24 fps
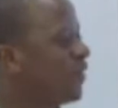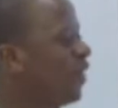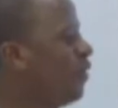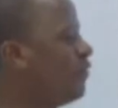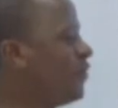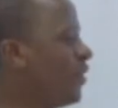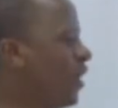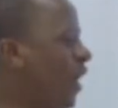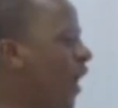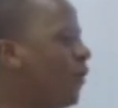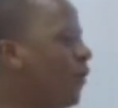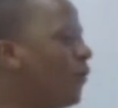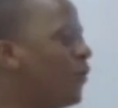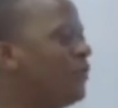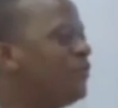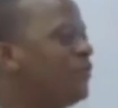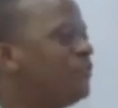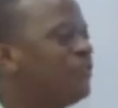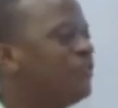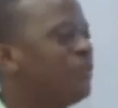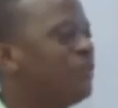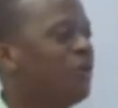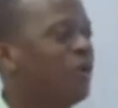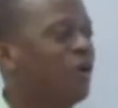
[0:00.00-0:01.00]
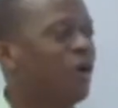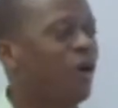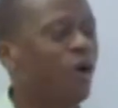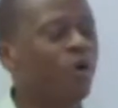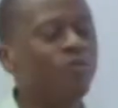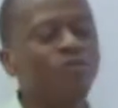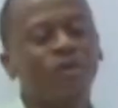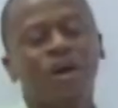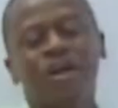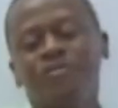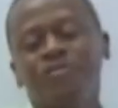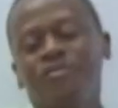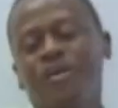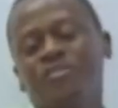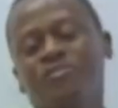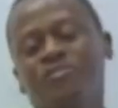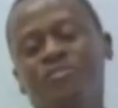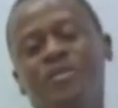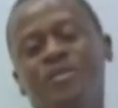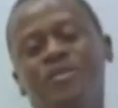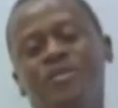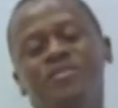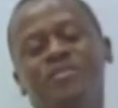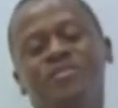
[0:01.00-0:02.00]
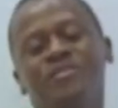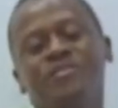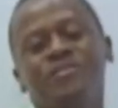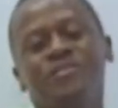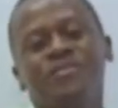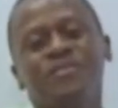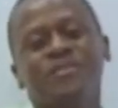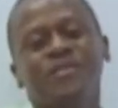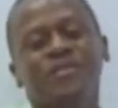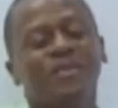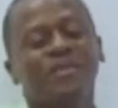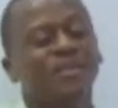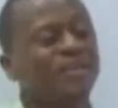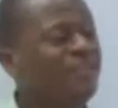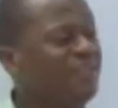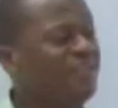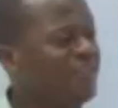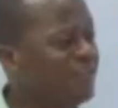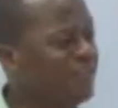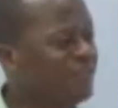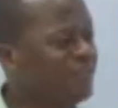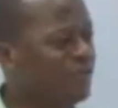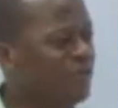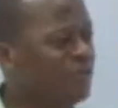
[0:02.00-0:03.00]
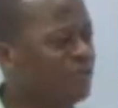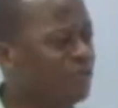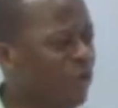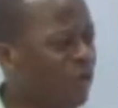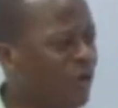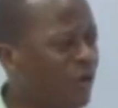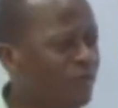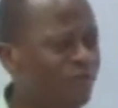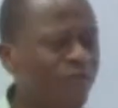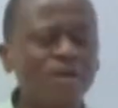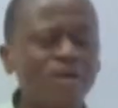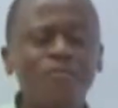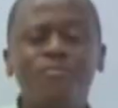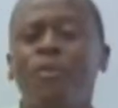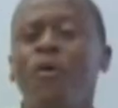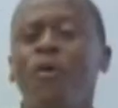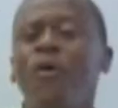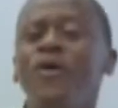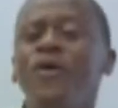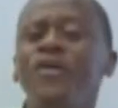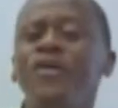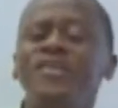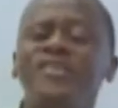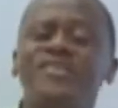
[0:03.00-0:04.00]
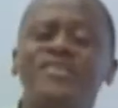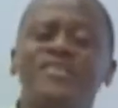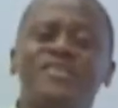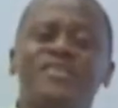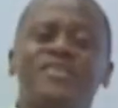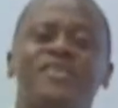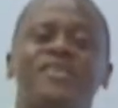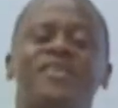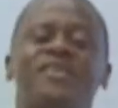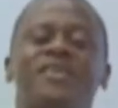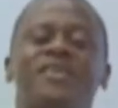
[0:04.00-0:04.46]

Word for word: of the language of advertisement. Just use only five points.